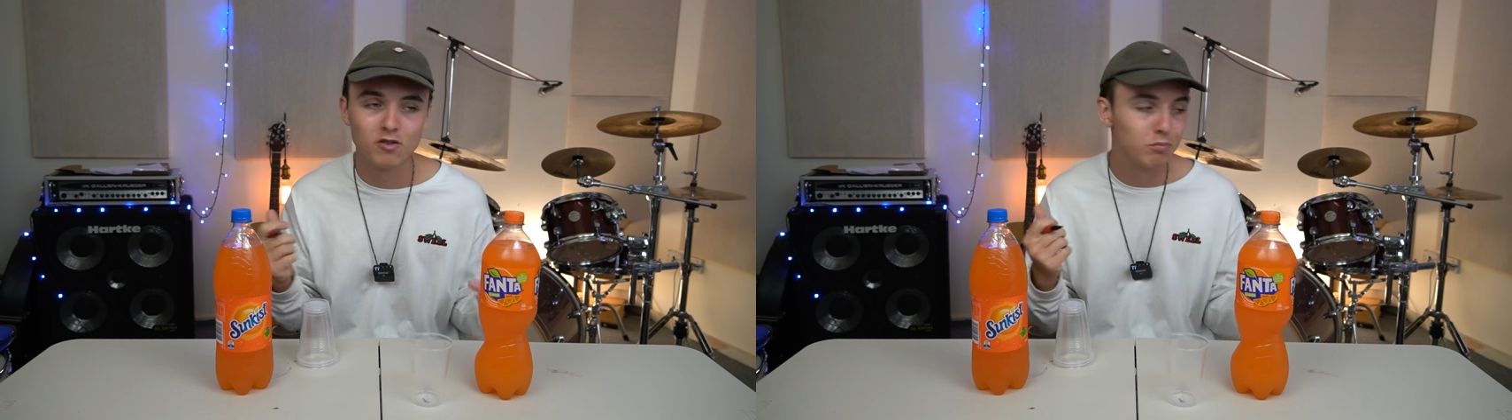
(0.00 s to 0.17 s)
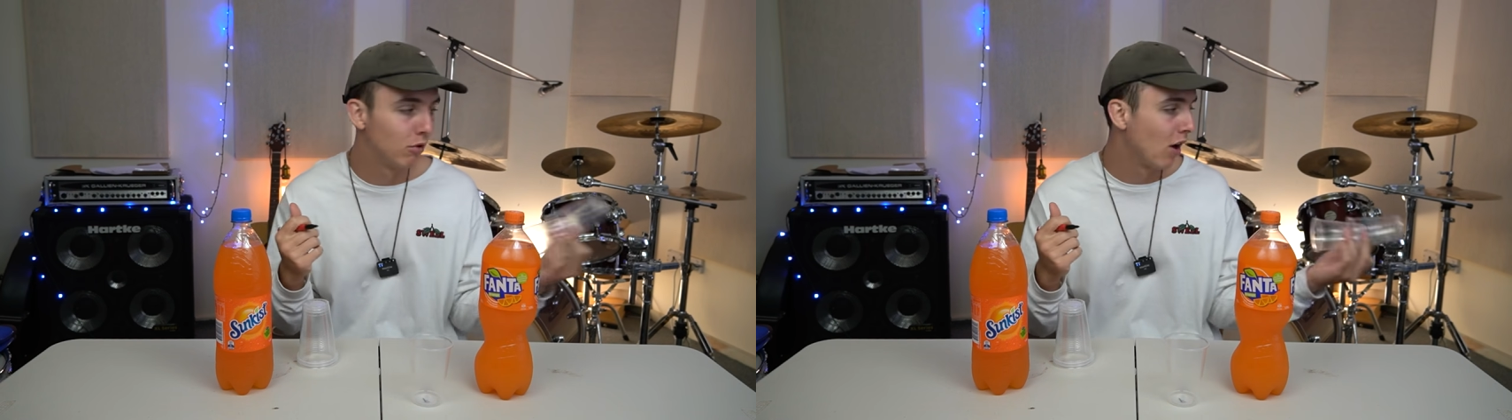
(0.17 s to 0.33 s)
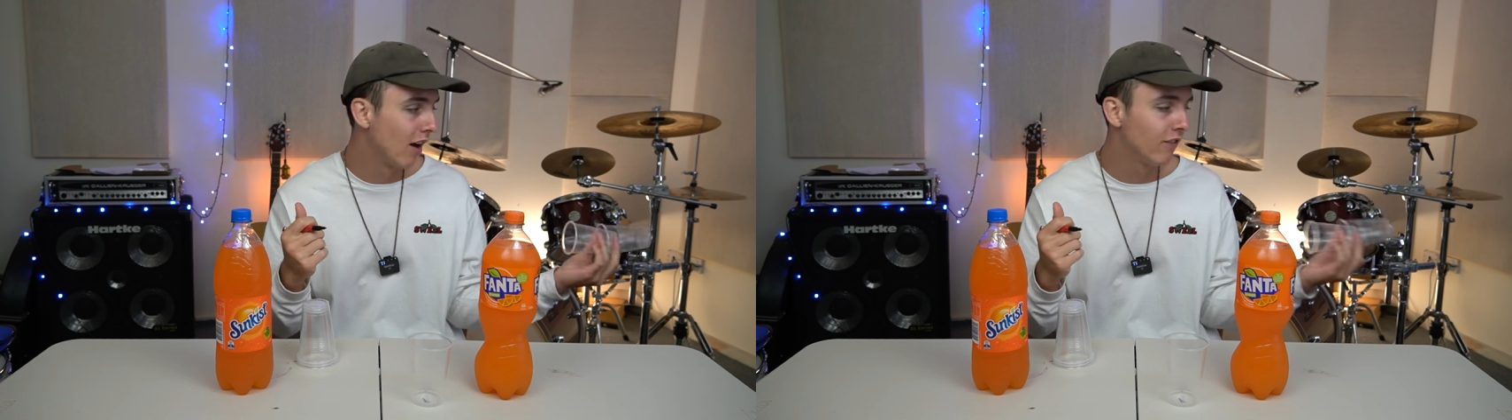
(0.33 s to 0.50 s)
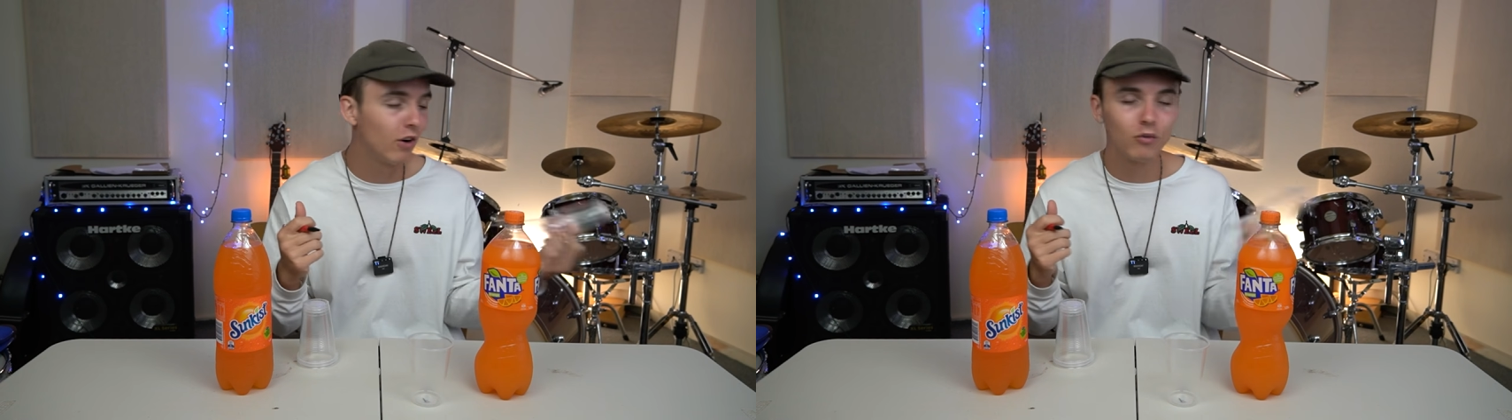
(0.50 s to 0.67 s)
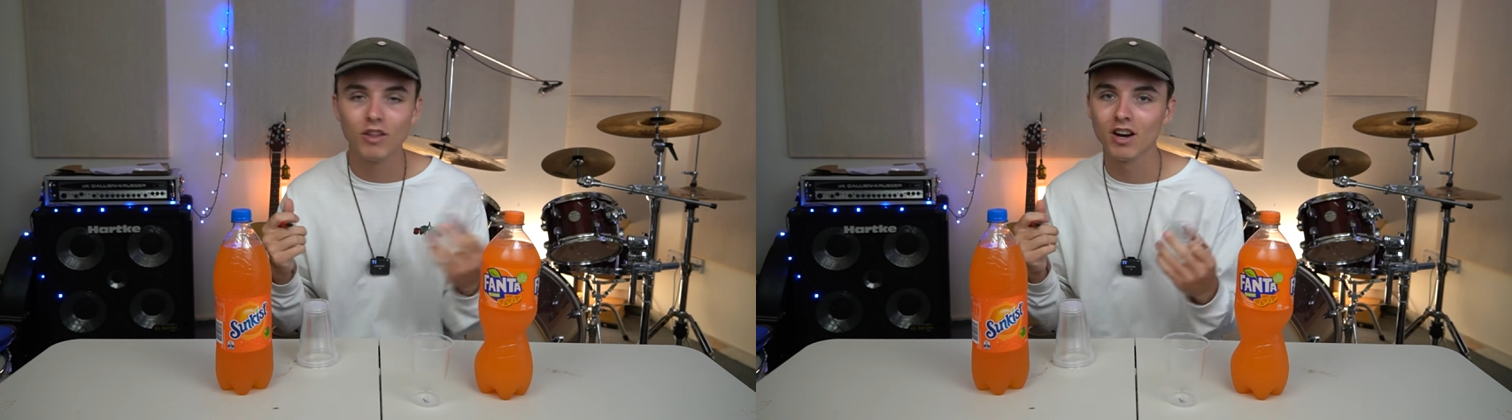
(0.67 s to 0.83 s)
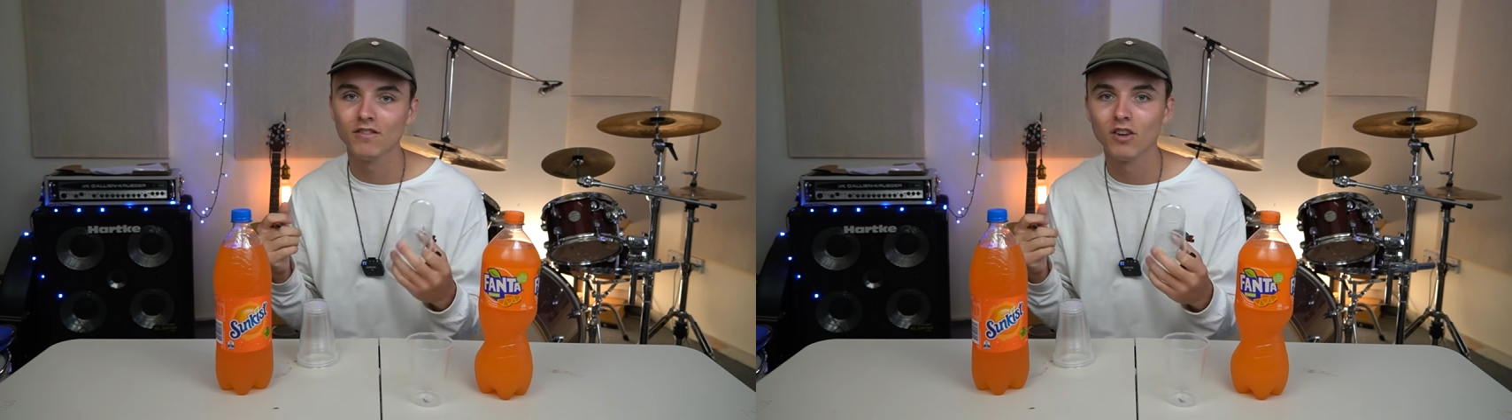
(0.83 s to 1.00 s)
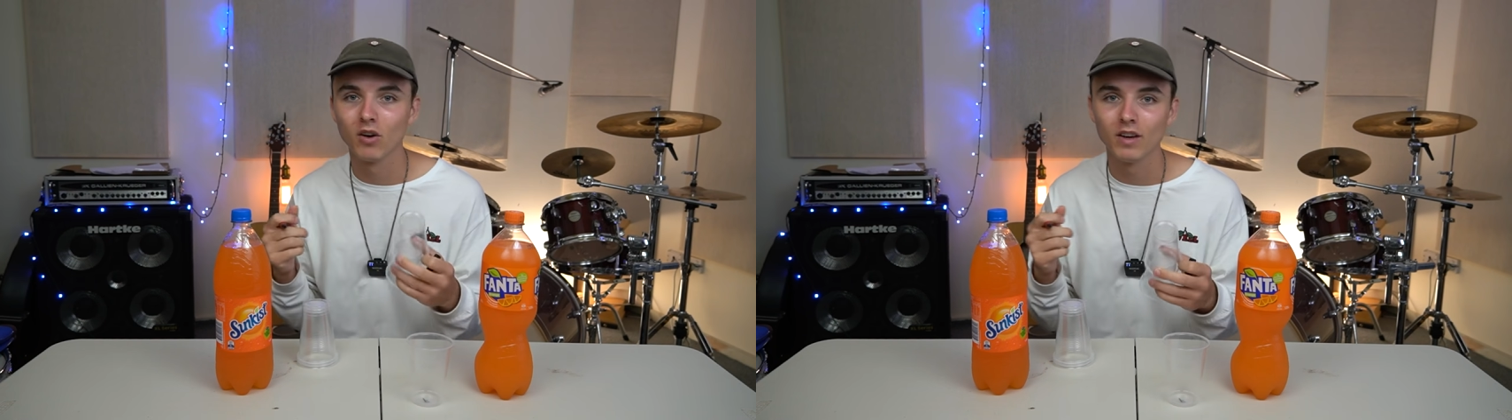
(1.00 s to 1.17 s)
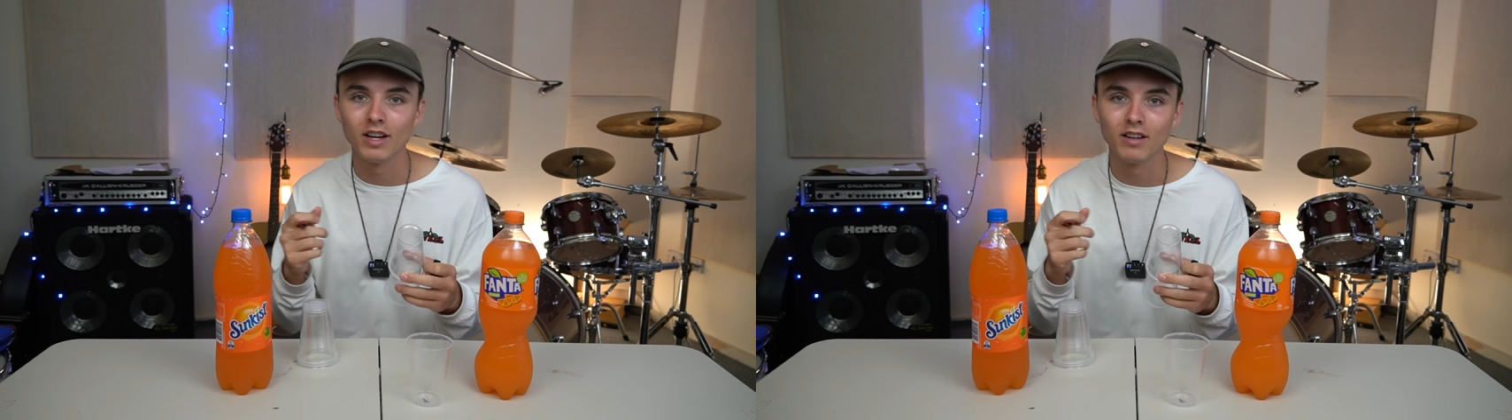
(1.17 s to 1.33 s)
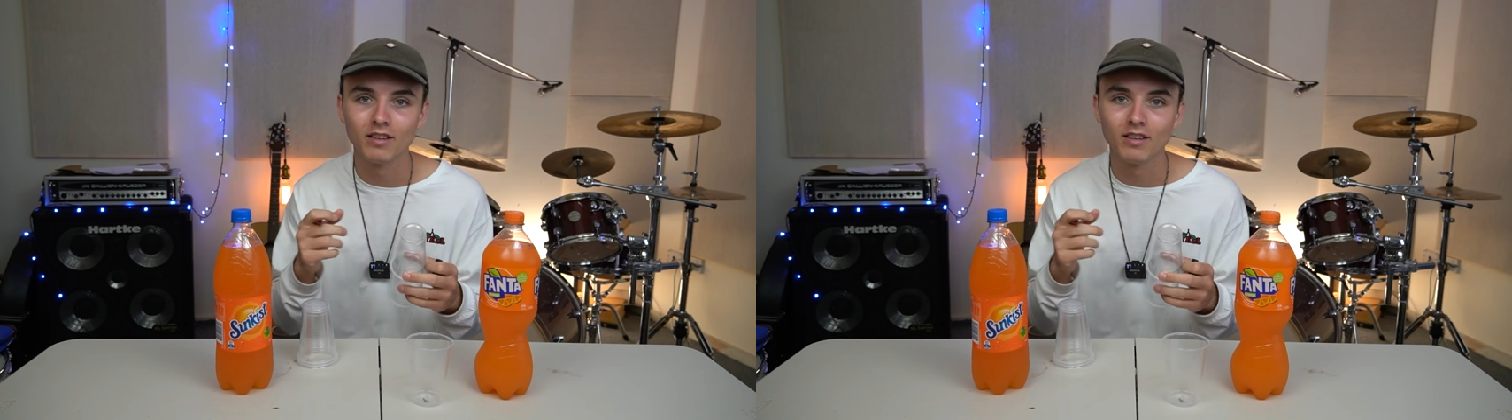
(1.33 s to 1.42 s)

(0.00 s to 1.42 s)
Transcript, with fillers: a blindfold that I've got here